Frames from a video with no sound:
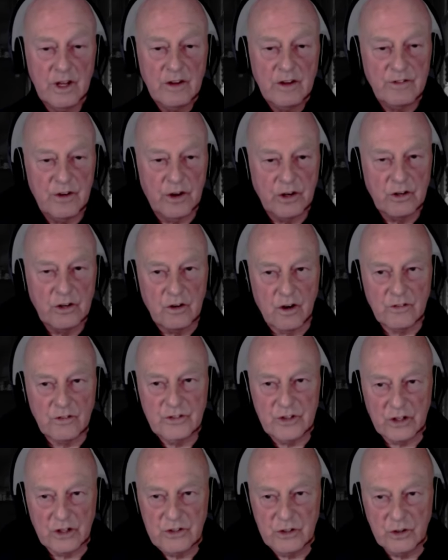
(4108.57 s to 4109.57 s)
photographs
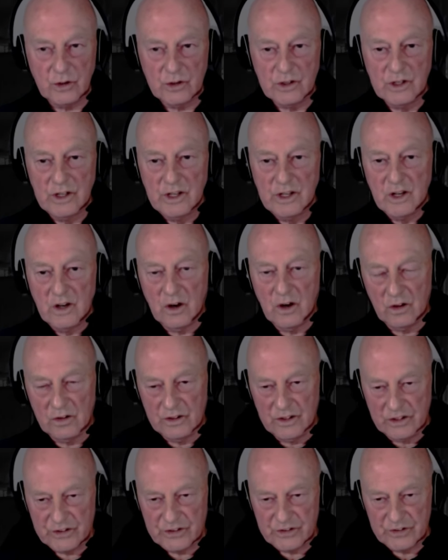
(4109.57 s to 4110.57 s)
I took on
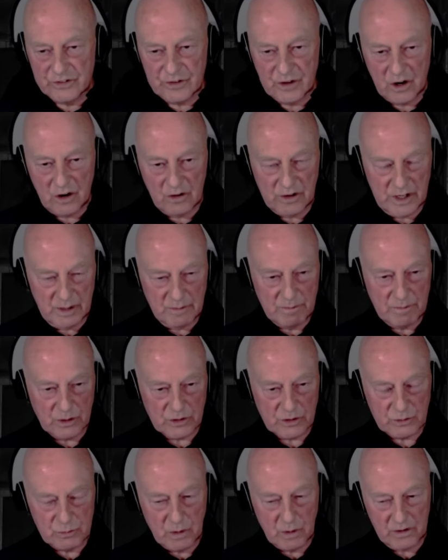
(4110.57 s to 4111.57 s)
the safari in
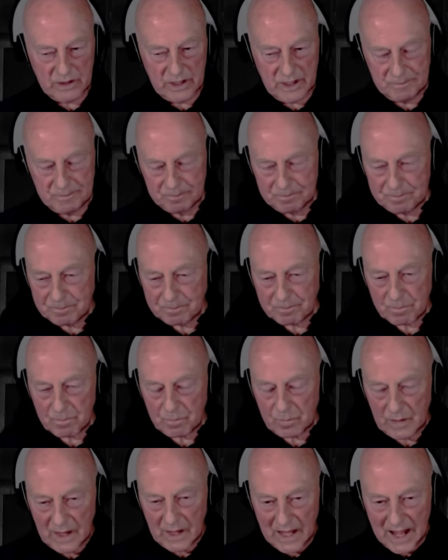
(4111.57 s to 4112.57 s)
Botswana.
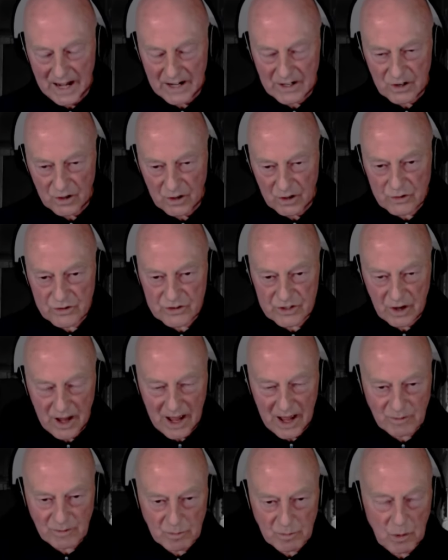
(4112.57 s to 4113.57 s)
And I also
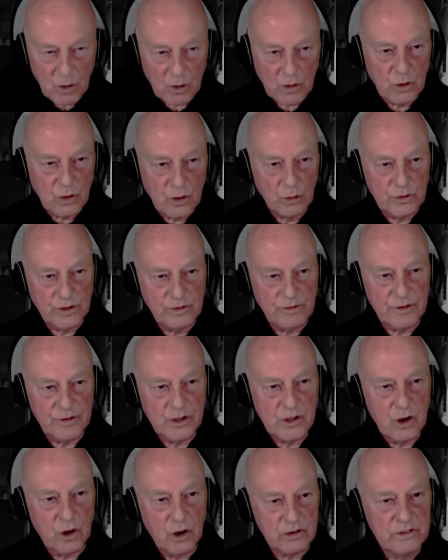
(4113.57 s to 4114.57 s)
have a book called The
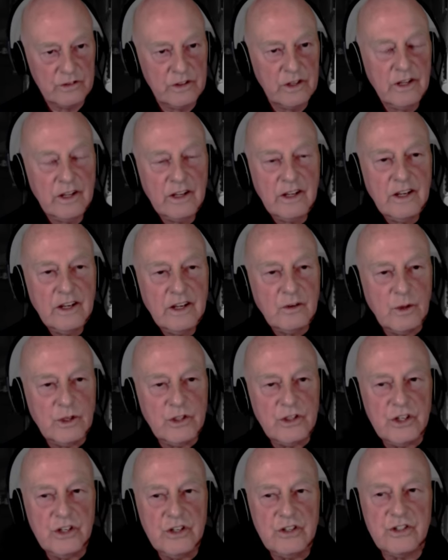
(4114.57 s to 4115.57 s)
Forgotten,
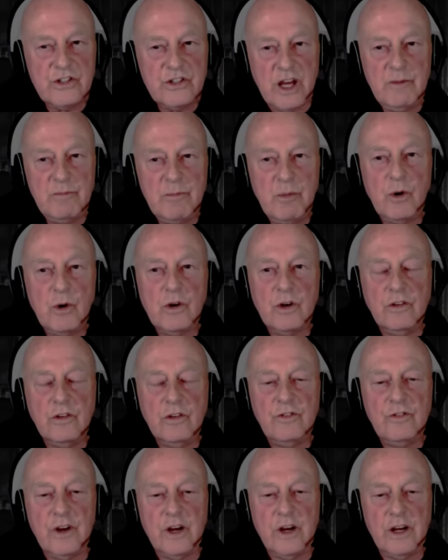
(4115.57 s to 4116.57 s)
which is a book
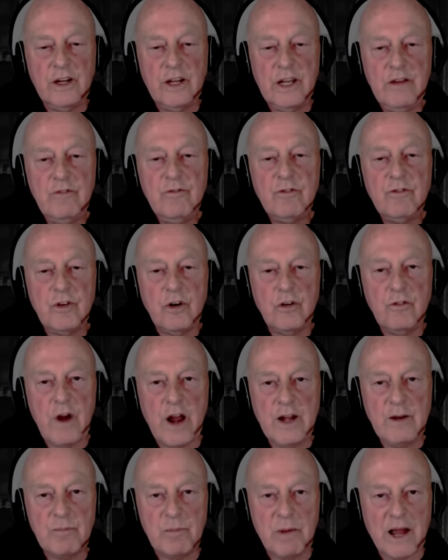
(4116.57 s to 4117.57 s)
of
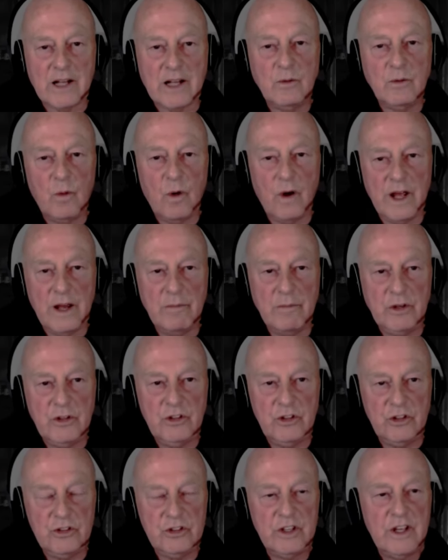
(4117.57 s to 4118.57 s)
infrared black and white
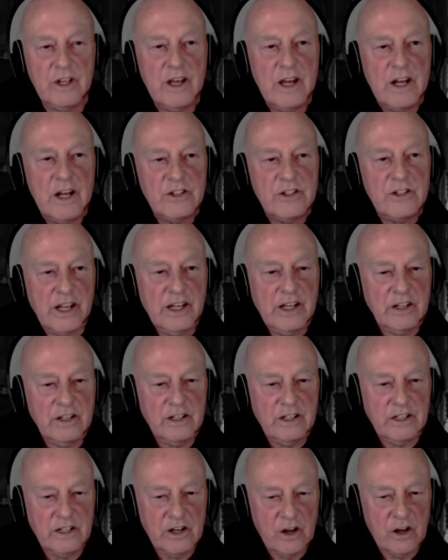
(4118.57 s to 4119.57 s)
images taken
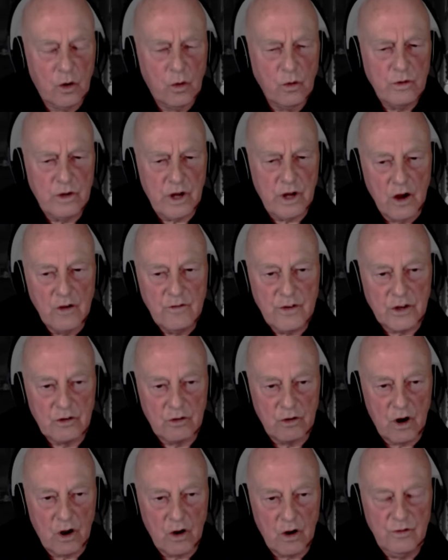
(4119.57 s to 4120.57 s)
at an old
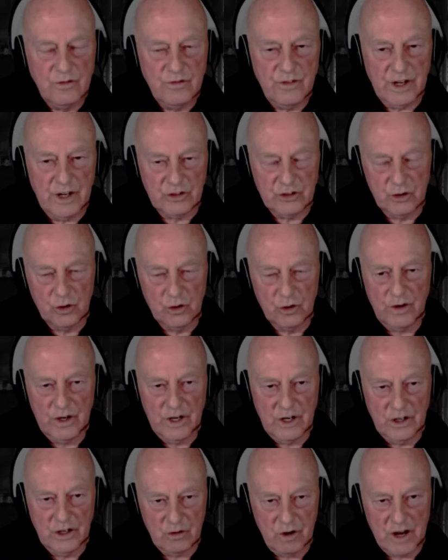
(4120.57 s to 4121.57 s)
overgrown
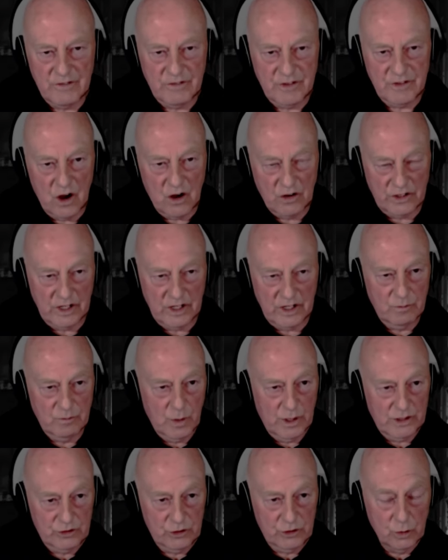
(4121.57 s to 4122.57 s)
Victorian graveyard in
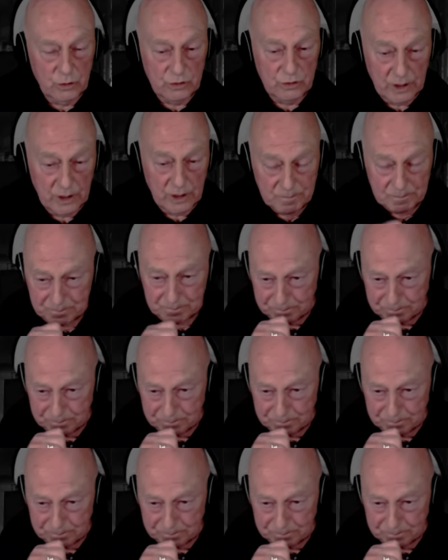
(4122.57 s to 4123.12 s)
West Yorkshire.